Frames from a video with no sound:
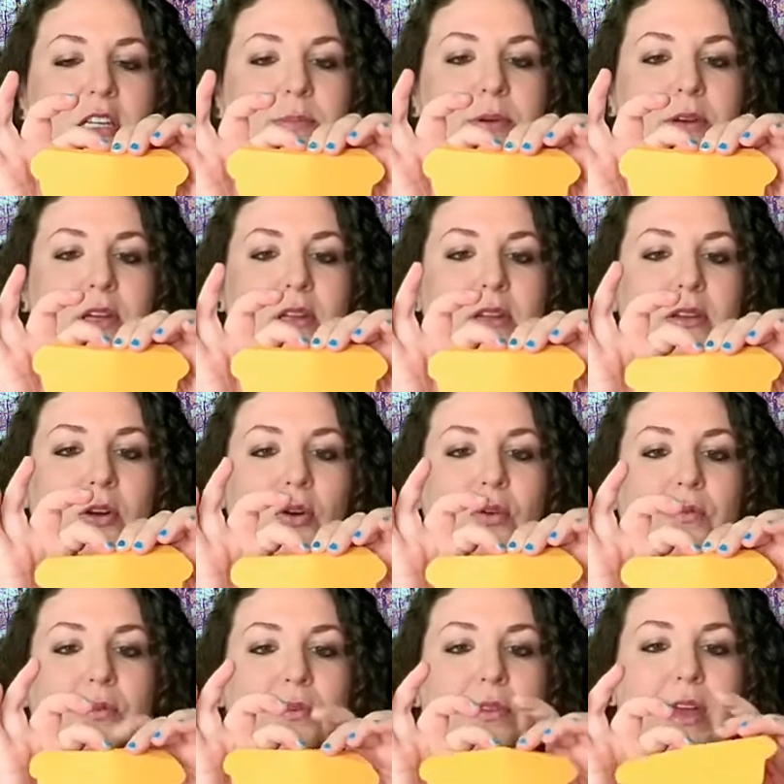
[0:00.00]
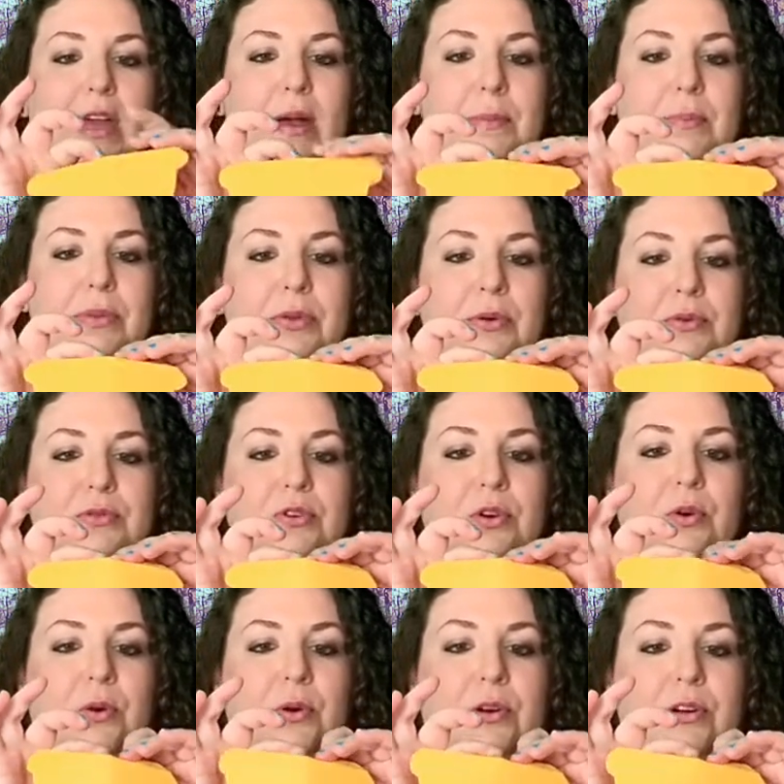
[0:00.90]
bit overlap those
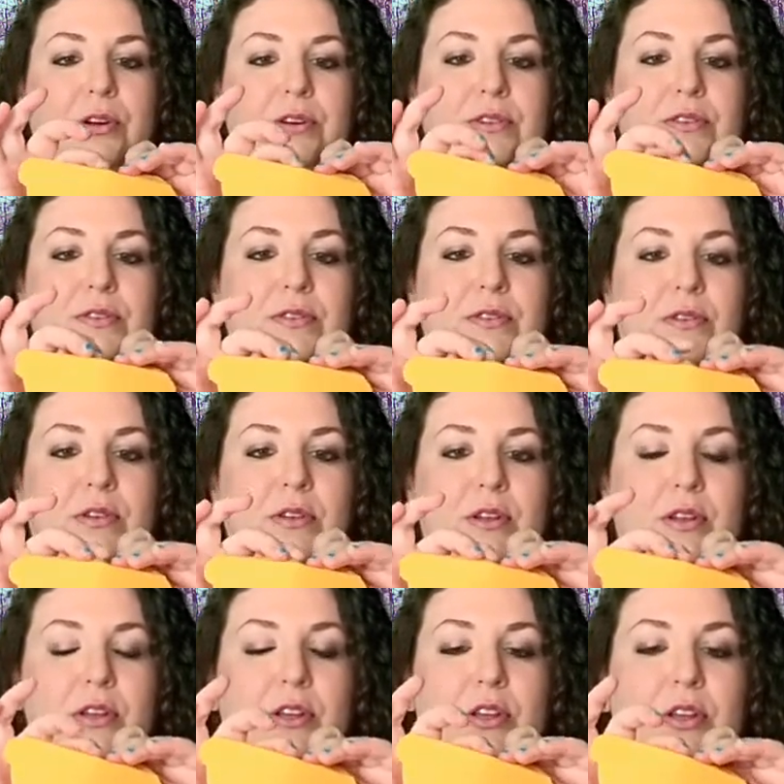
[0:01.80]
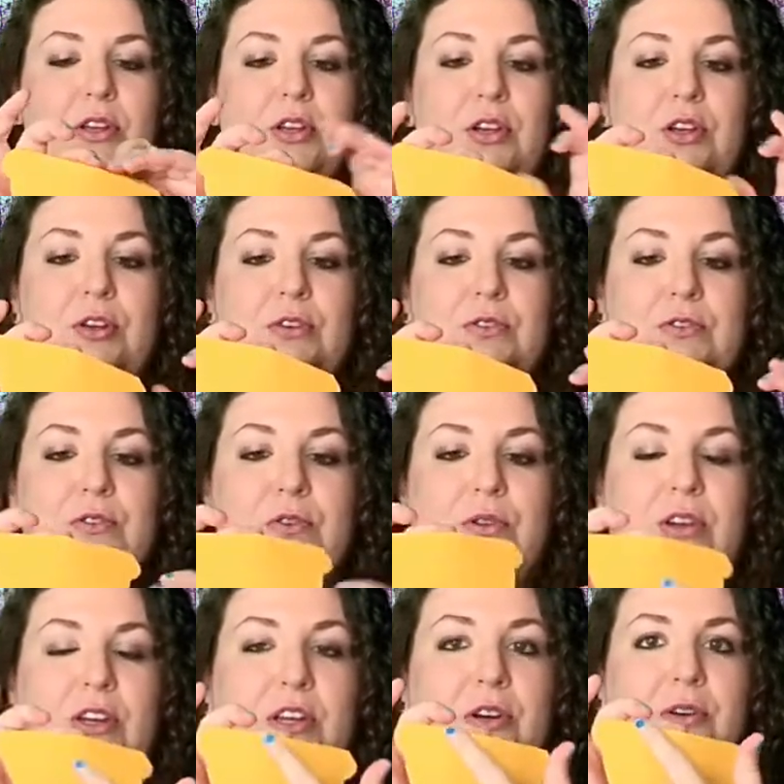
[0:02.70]
corners so
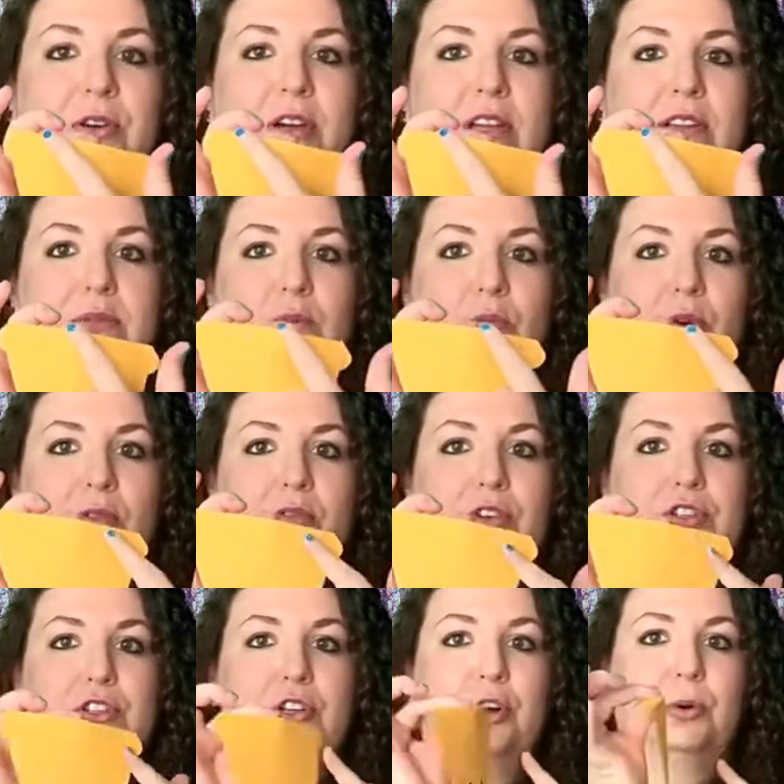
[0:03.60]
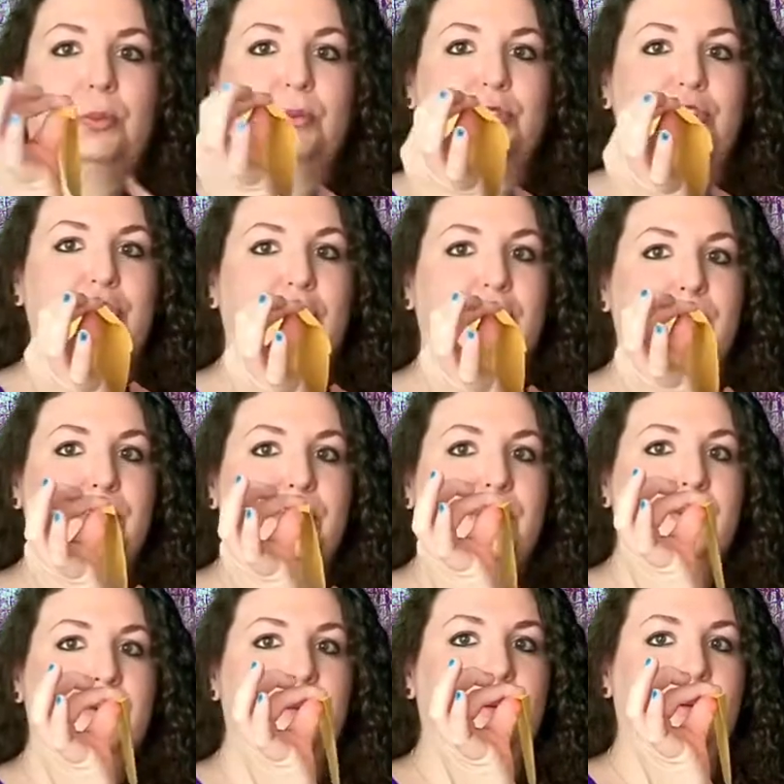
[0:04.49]
that it creates more of a dome shape
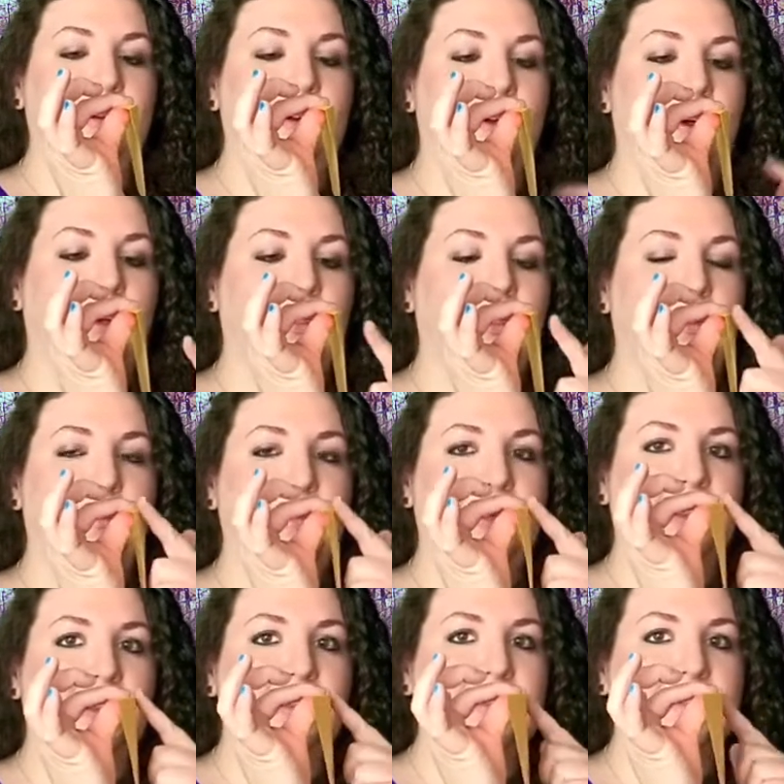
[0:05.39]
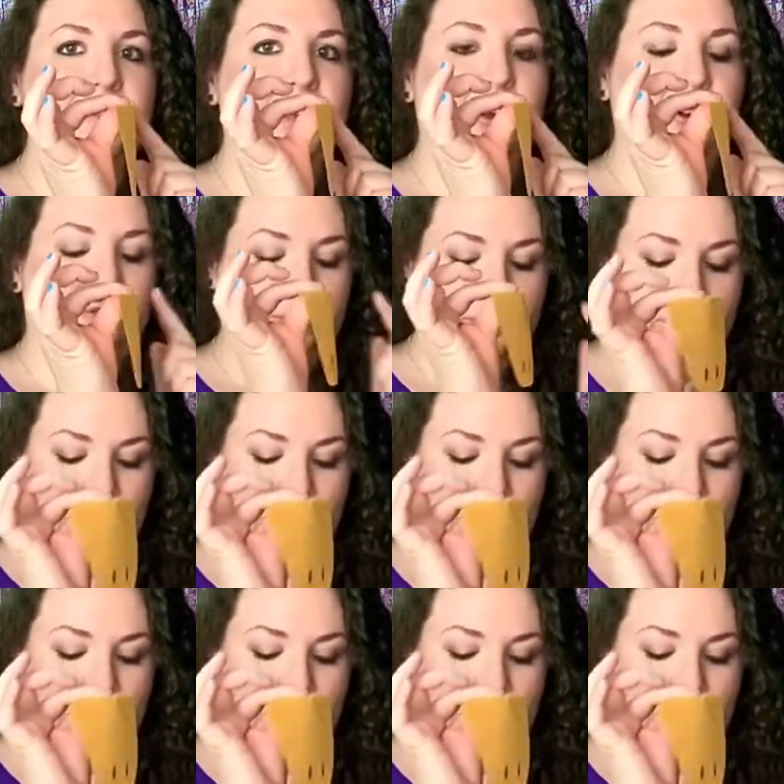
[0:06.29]
on the bill itself.